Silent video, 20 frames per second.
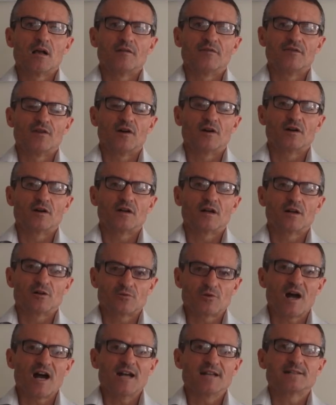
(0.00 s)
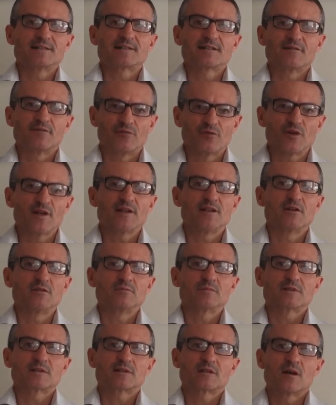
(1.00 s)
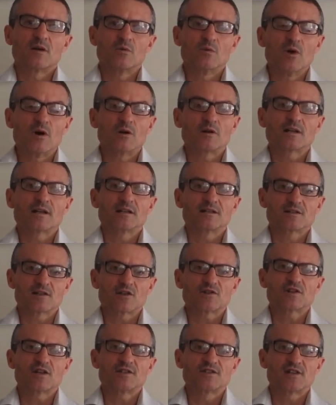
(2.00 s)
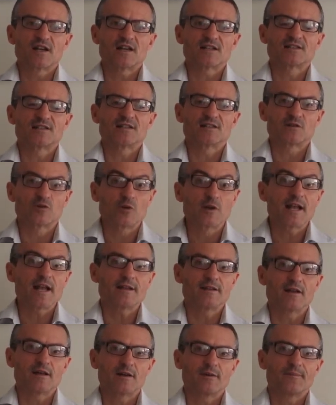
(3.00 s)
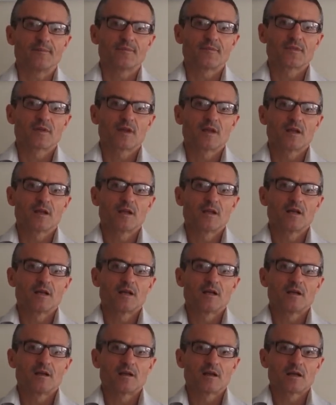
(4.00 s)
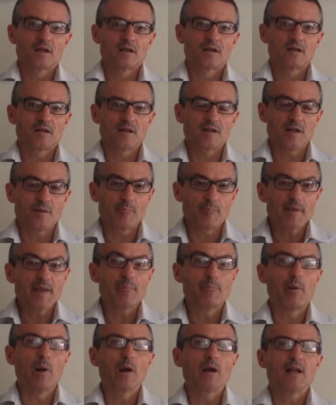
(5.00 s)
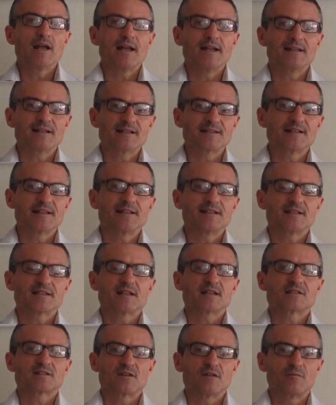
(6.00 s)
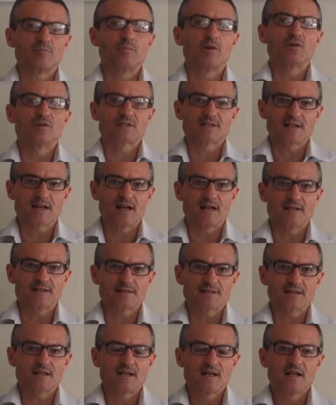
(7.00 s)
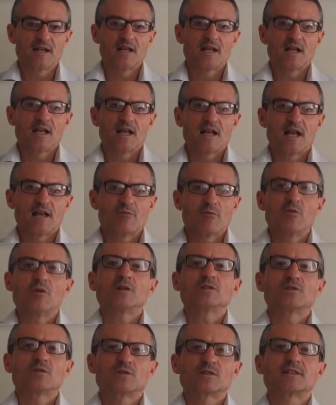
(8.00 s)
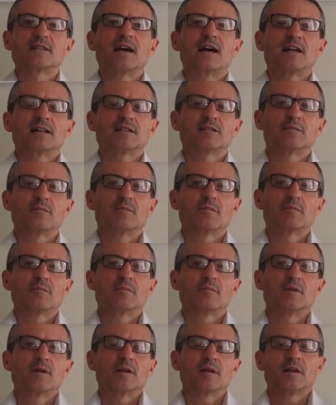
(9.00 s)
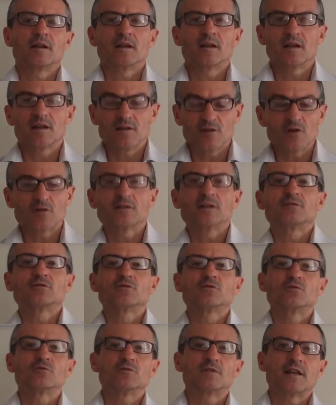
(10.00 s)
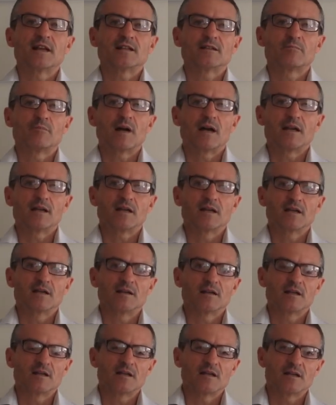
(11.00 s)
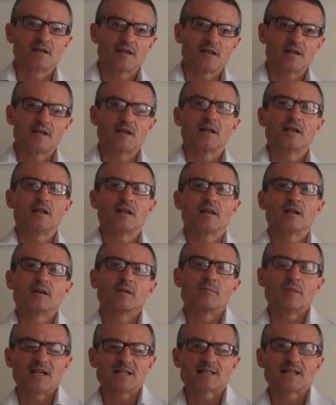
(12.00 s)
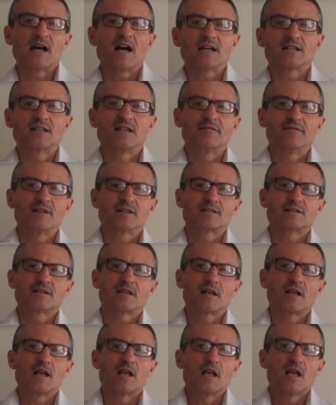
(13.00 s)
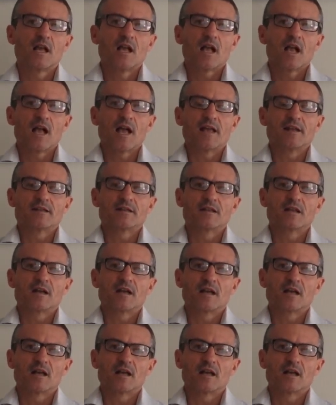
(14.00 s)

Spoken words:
for rights, freedoms, work, and social justice together. The people and the citizens of both sides. And we want to start, in order to do that, by the best activists and